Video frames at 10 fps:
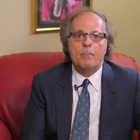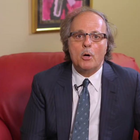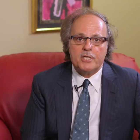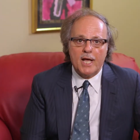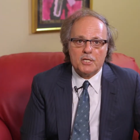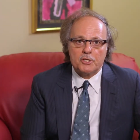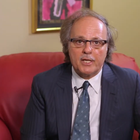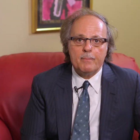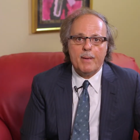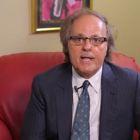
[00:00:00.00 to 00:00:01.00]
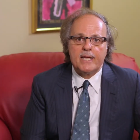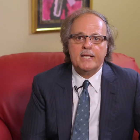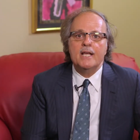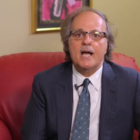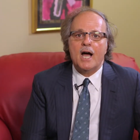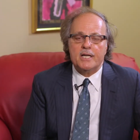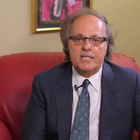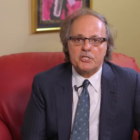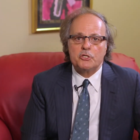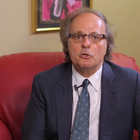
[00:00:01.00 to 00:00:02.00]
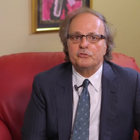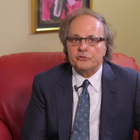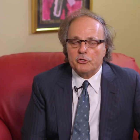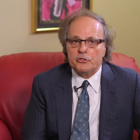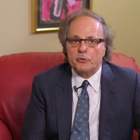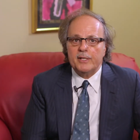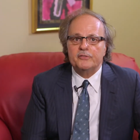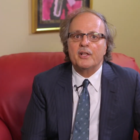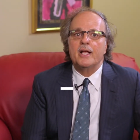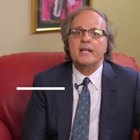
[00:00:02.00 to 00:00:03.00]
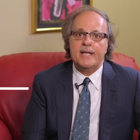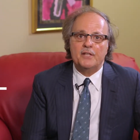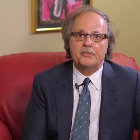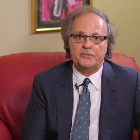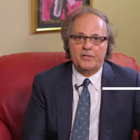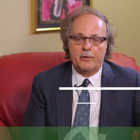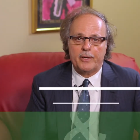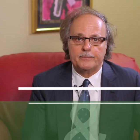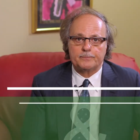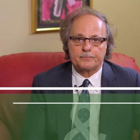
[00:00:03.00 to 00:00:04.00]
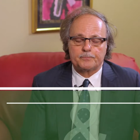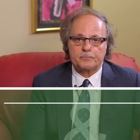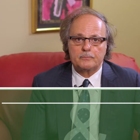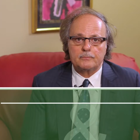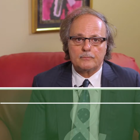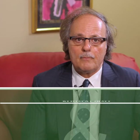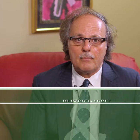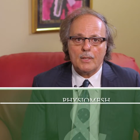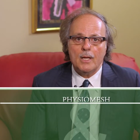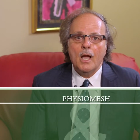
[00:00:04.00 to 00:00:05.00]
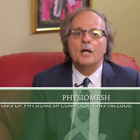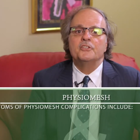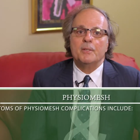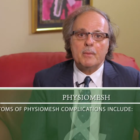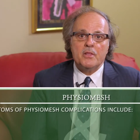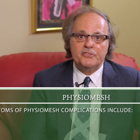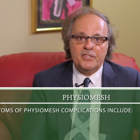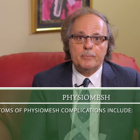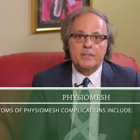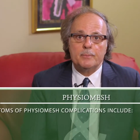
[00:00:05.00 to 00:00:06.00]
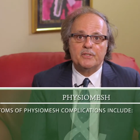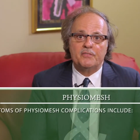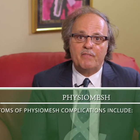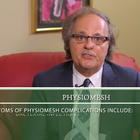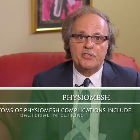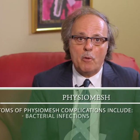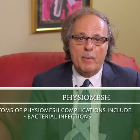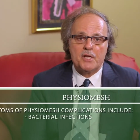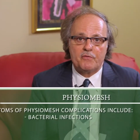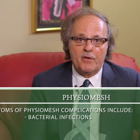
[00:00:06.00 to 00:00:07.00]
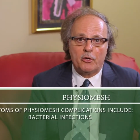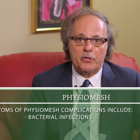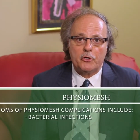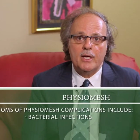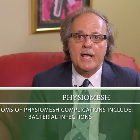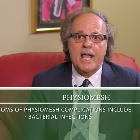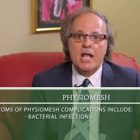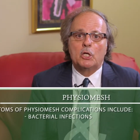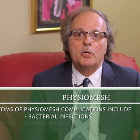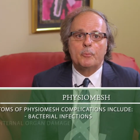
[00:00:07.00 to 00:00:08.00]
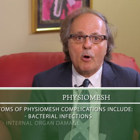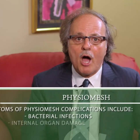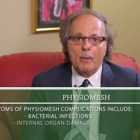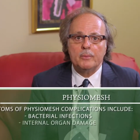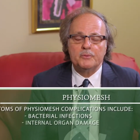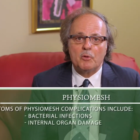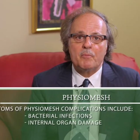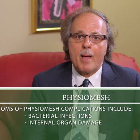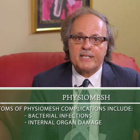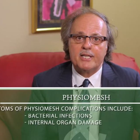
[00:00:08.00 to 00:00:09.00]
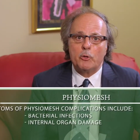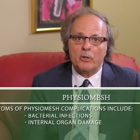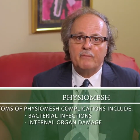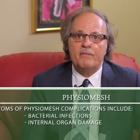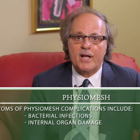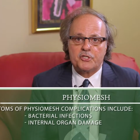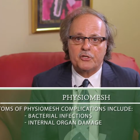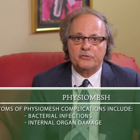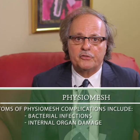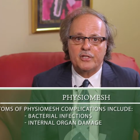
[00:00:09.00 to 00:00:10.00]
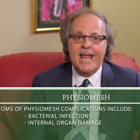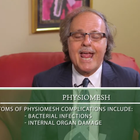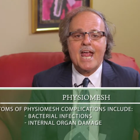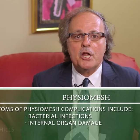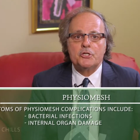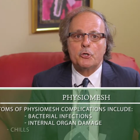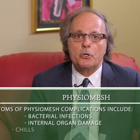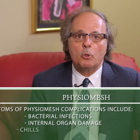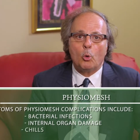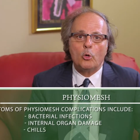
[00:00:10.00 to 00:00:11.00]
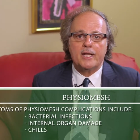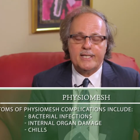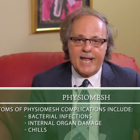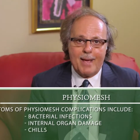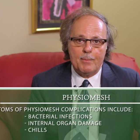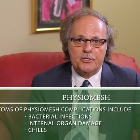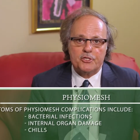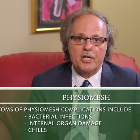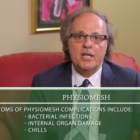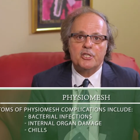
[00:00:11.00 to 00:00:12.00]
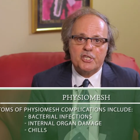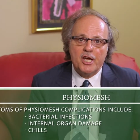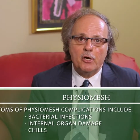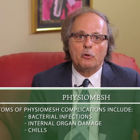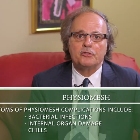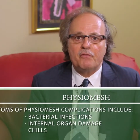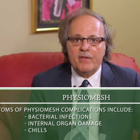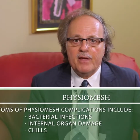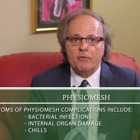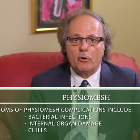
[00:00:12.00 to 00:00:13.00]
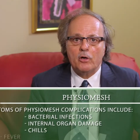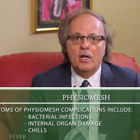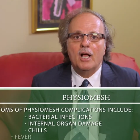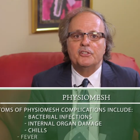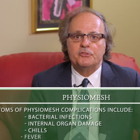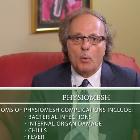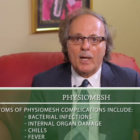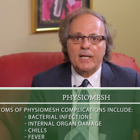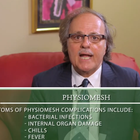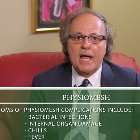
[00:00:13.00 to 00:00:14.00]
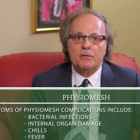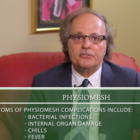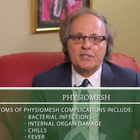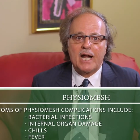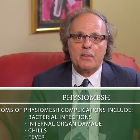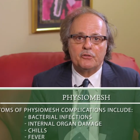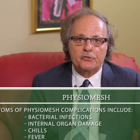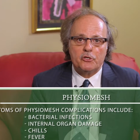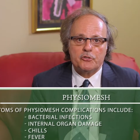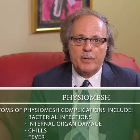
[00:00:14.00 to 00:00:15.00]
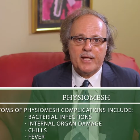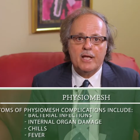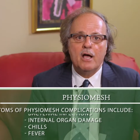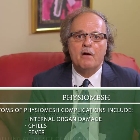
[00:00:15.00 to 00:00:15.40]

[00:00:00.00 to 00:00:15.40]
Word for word: potentially making additional surgeries necessary. Some of the symptoms of physiomesh failure include problems with bacterial infections, internal organ damage, chills, fever, swelling at the site of the surgery,